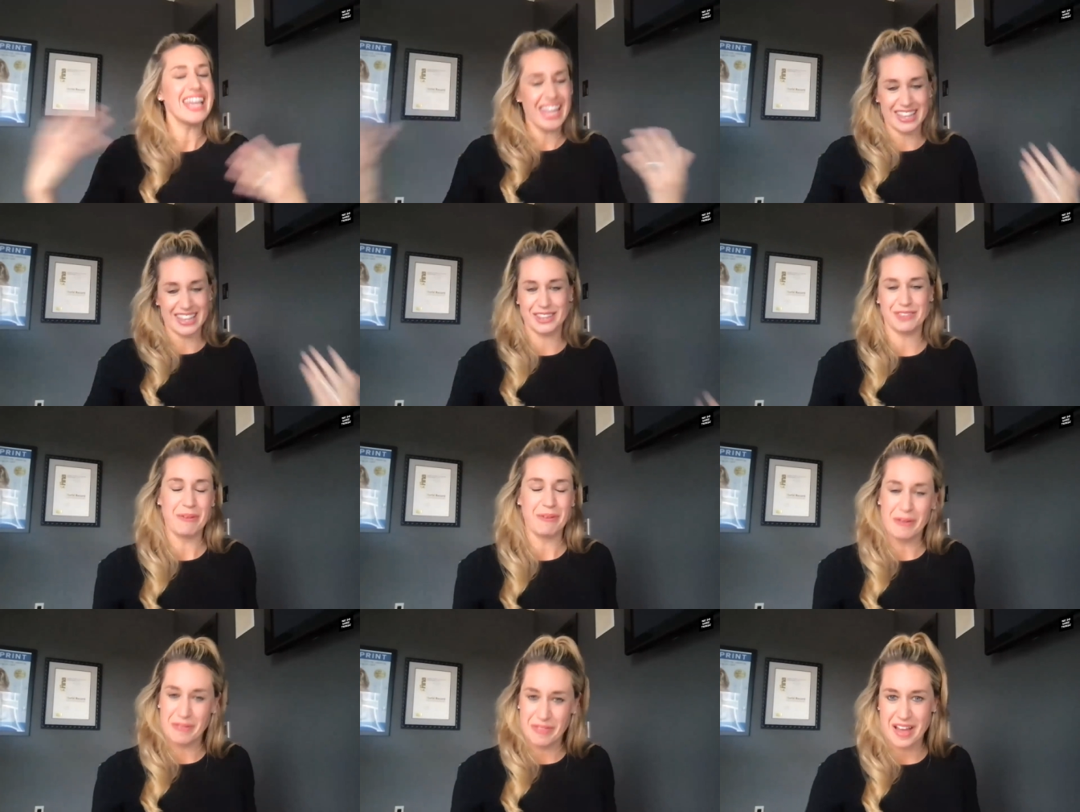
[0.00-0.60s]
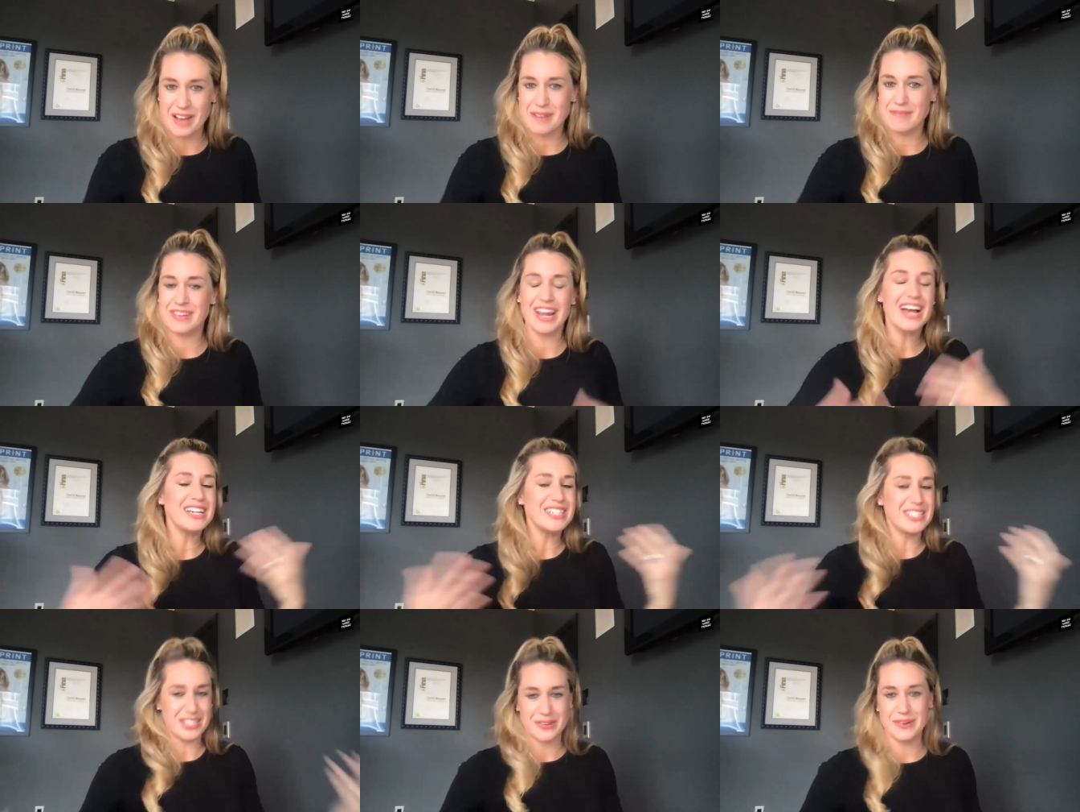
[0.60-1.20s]
and I get through them and
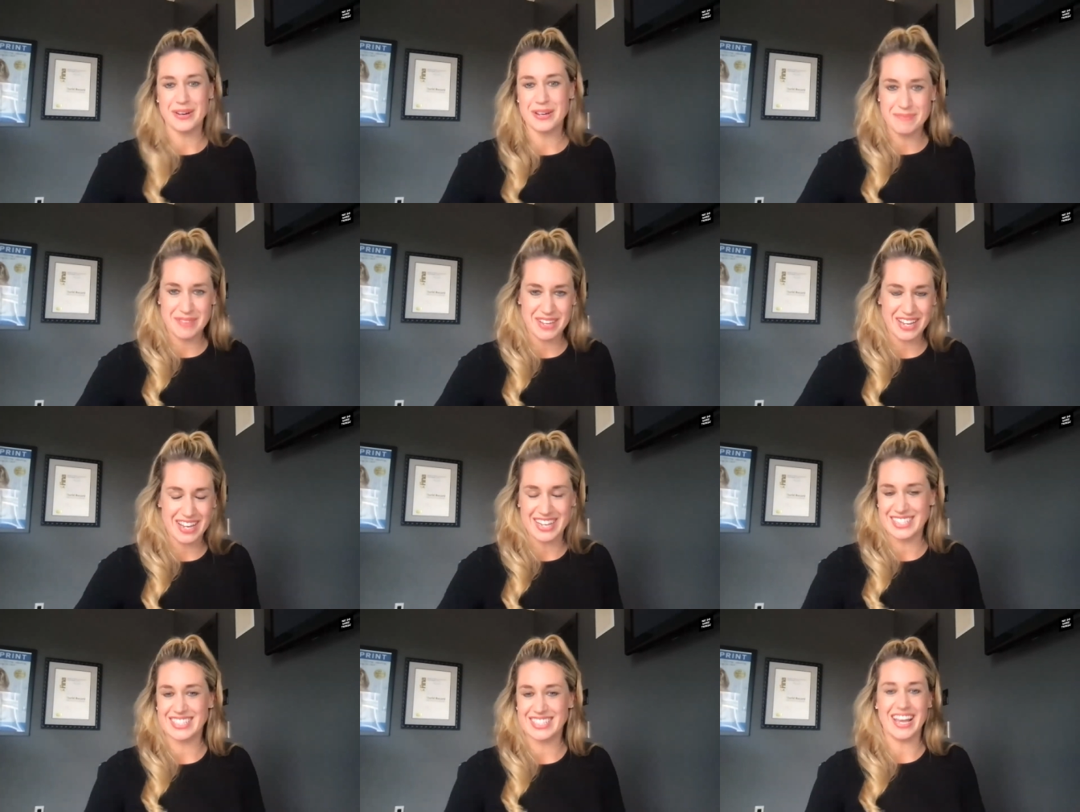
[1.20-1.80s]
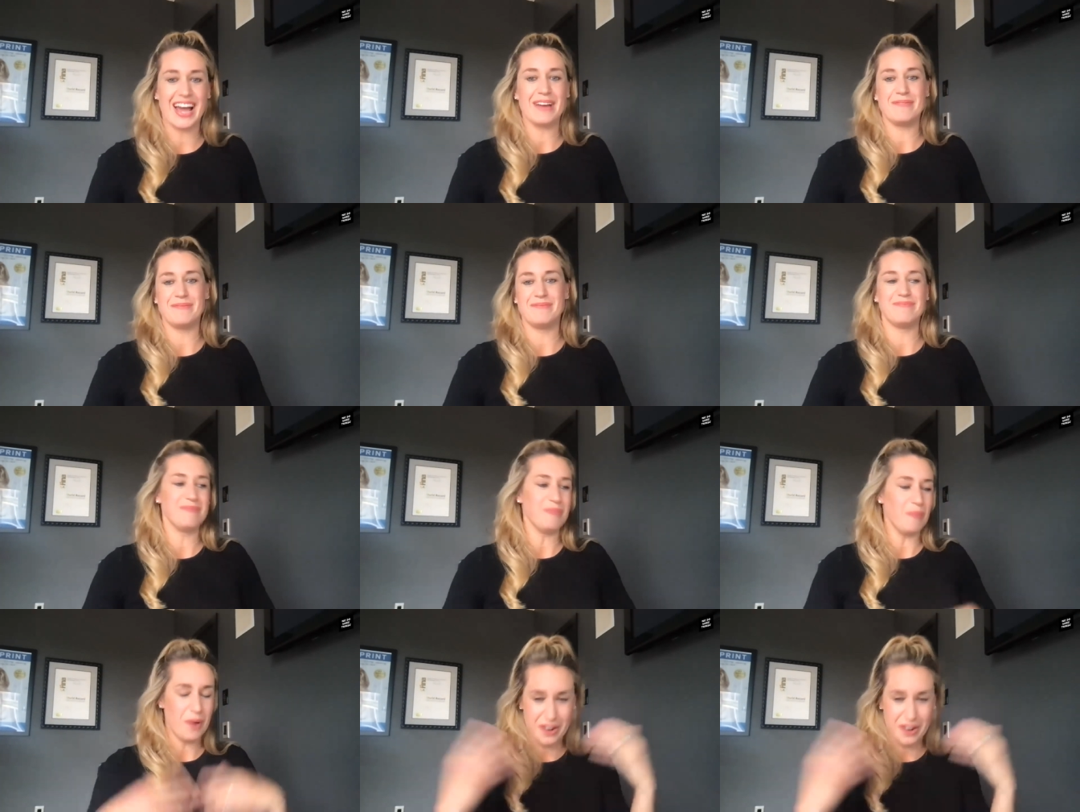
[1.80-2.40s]
I do it because I
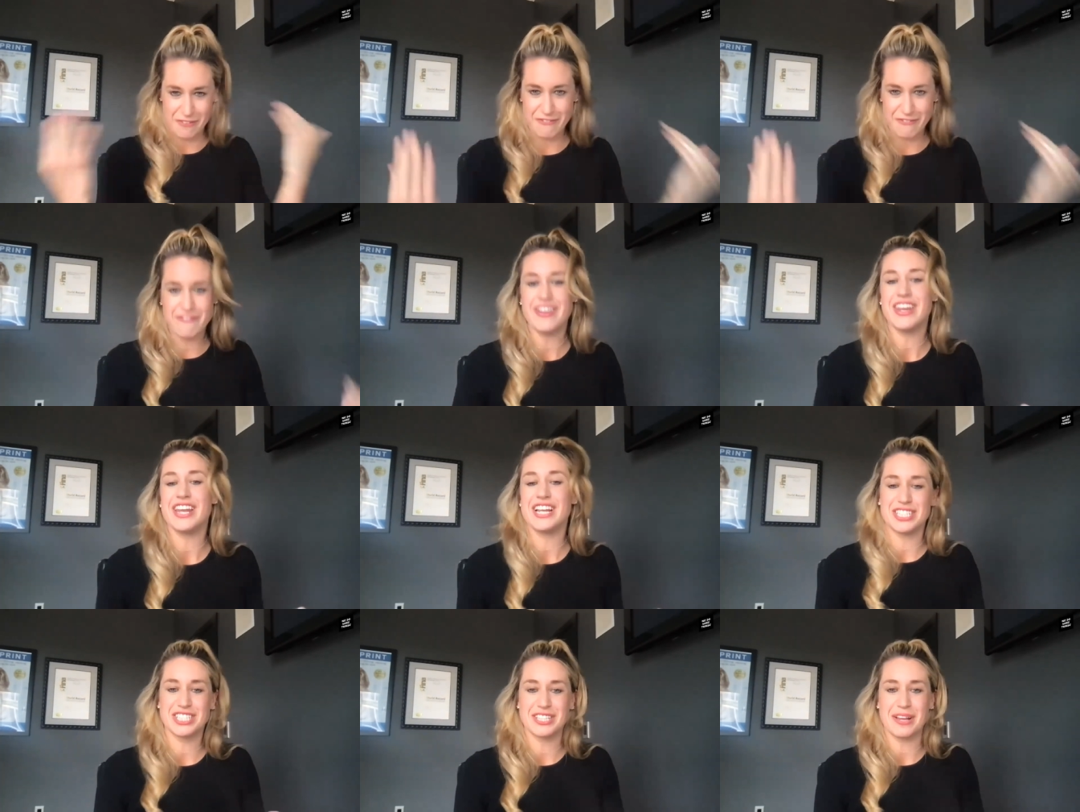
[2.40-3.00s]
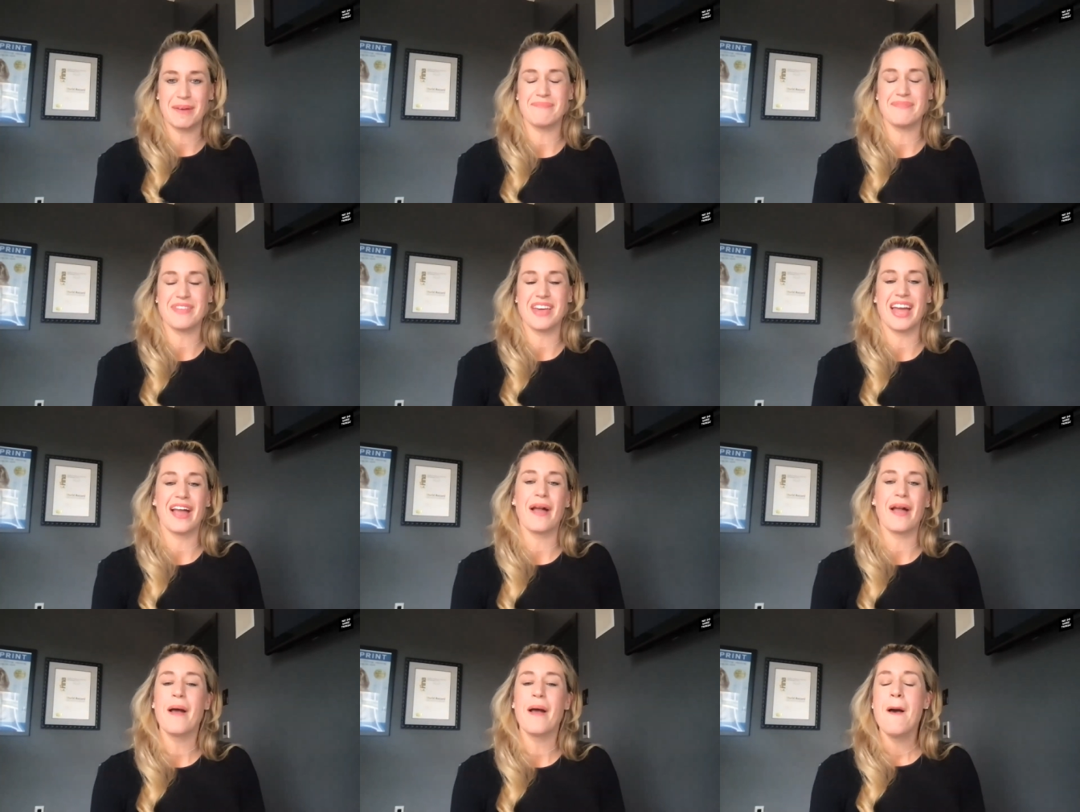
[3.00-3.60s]
want to finish
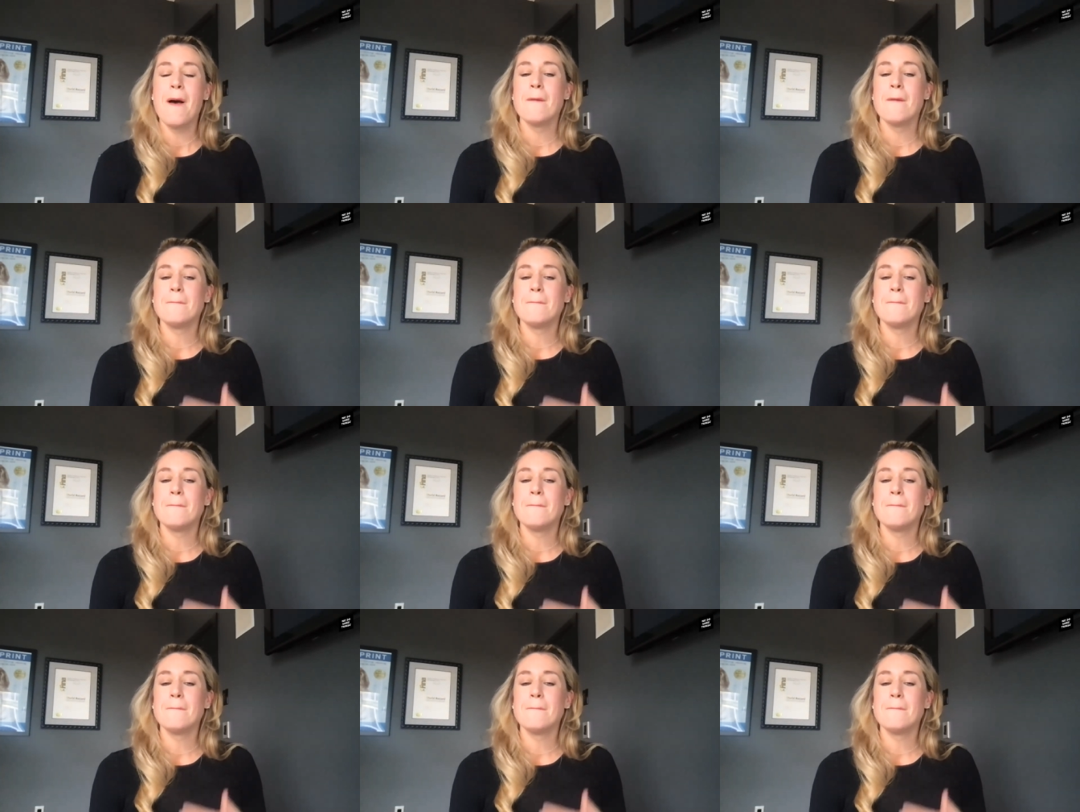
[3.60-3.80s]
something,